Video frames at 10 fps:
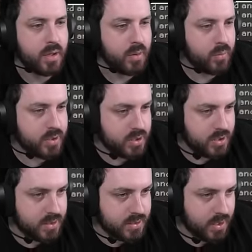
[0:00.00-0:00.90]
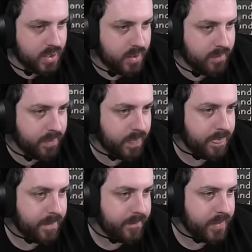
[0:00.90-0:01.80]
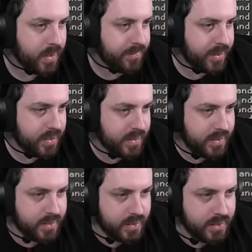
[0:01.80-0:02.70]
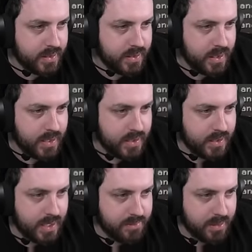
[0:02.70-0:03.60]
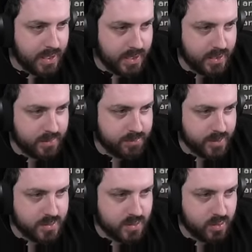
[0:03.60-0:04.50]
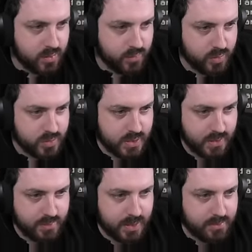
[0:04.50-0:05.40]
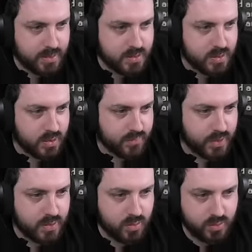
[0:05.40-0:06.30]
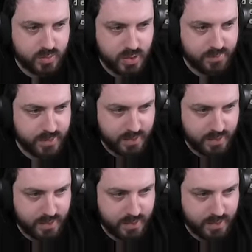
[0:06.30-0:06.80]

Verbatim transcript: which is um, I'm thinking that nearly any game mechanic present on RuneScape can be circumvented or dumbed down